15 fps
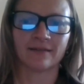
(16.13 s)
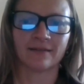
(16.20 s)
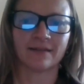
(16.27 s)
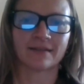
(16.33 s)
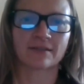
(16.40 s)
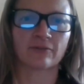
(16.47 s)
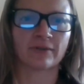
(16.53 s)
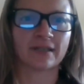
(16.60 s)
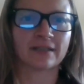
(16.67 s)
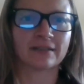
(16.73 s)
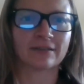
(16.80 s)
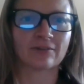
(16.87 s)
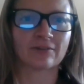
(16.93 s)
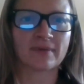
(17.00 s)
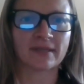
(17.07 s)

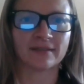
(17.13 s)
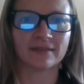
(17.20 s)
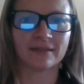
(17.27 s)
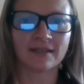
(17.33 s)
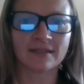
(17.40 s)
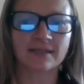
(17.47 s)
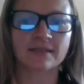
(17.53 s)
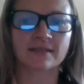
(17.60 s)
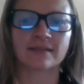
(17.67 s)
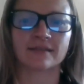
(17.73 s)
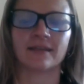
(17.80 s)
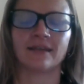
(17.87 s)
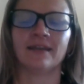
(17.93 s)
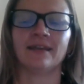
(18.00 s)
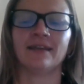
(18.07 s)
little bit nuts,
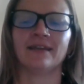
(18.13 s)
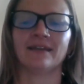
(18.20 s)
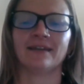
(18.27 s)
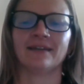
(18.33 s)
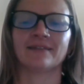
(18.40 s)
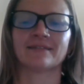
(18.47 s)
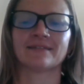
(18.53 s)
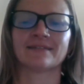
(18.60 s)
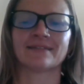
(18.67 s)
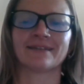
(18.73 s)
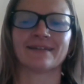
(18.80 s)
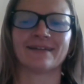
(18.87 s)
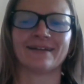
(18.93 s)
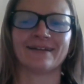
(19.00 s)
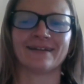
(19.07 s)
and
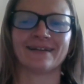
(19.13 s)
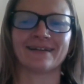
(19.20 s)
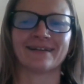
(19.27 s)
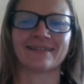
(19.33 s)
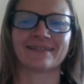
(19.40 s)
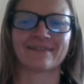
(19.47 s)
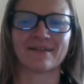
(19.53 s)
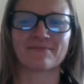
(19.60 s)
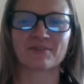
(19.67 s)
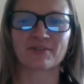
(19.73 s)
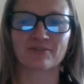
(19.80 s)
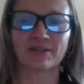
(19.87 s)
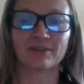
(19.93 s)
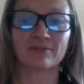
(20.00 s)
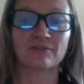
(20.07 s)
I'm
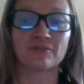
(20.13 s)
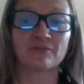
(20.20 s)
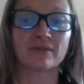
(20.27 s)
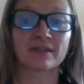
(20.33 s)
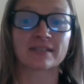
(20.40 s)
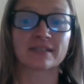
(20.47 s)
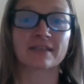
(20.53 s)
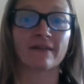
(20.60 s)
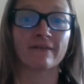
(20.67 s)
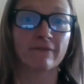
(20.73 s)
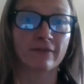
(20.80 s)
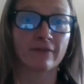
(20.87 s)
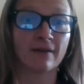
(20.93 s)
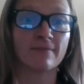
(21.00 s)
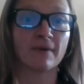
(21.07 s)
just trying to do this
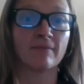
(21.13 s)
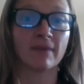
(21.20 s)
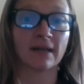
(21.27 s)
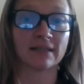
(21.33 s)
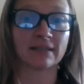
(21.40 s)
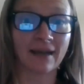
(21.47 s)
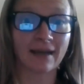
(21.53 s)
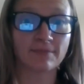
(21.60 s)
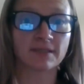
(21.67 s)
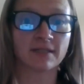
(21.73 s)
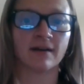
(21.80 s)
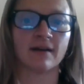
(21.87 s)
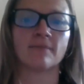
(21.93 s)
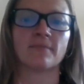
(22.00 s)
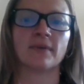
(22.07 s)
from my
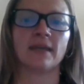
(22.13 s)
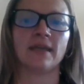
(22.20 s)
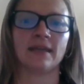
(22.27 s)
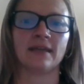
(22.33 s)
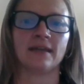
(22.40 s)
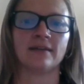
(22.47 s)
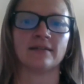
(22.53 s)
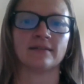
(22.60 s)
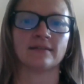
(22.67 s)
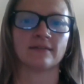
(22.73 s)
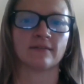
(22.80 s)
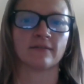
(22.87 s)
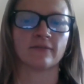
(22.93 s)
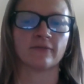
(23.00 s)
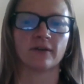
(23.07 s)
laptop. And
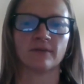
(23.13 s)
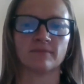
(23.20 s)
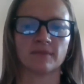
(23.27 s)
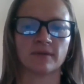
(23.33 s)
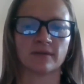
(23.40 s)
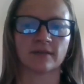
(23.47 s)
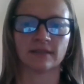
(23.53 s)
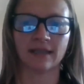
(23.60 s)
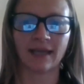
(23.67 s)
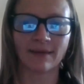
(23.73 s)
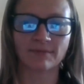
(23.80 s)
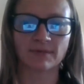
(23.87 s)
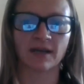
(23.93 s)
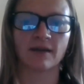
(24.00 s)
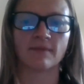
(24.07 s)
from the
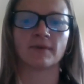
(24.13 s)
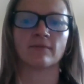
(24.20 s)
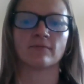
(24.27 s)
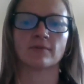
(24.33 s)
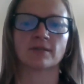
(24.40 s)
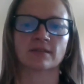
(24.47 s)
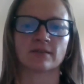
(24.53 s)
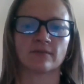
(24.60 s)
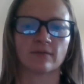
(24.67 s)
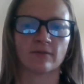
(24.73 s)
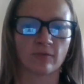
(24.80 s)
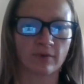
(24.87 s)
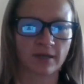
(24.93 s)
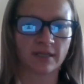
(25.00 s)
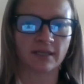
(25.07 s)
laptop, it wasn't
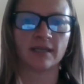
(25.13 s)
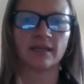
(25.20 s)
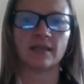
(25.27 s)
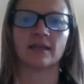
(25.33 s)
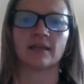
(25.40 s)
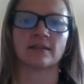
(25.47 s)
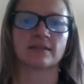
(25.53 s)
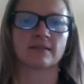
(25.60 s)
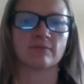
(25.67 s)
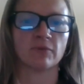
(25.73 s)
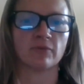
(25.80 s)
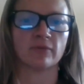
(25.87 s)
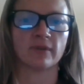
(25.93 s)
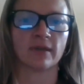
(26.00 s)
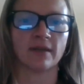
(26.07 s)
working as
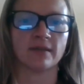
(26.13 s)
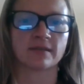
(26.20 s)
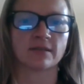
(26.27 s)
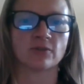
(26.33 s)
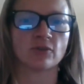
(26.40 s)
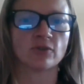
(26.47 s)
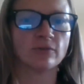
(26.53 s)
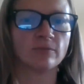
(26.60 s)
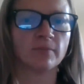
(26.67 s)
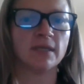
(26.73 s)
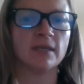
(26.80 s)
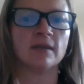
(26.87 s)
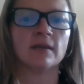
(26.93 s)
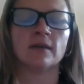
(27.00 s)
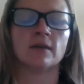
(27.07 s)
smooth as it should
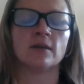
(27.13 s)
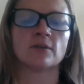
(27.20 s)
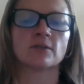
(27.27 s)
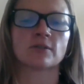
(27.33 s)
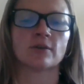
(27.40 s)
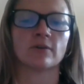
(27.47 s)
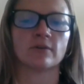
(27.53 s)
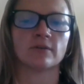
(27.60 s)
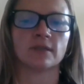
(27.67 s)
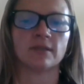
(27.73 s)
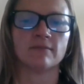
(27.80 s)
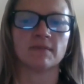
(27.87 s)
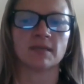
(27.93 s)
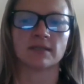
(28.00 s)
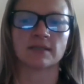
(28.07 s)
be. So
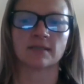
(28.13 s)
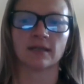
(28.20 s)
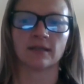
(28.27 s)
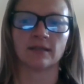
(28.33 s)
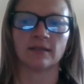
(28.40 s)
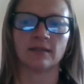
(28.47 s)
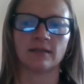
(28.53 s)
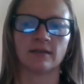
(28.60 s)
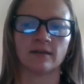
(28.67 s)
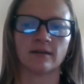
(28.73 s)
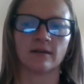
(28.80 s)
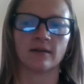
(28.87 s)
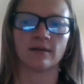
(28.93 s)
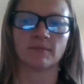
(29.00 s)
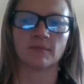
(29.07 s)
give me a second
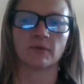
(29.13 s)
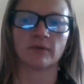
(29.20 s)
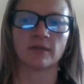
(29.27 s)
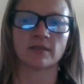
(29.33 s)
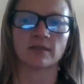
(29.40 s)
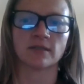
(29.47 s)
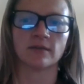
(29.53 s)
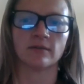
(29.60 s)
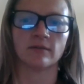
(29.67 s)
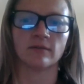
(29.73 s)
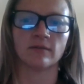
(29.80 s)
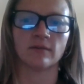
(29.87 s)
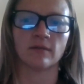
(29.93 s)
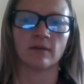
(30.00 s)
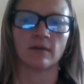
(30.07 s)
here. I'm going to
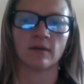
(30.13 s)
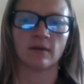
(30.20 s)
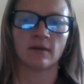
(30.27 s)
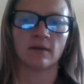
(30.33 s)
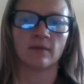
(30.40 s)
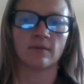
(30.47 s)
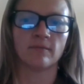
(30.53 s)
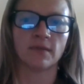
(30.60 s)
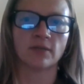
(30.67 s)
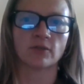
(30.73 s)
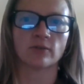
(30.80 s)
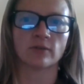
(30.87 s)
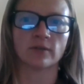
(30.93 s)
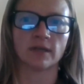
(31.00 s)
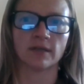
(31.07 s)
make
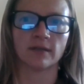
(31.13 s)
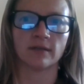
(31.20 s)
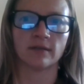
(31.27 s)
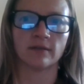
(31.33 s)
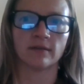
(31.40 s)
sure that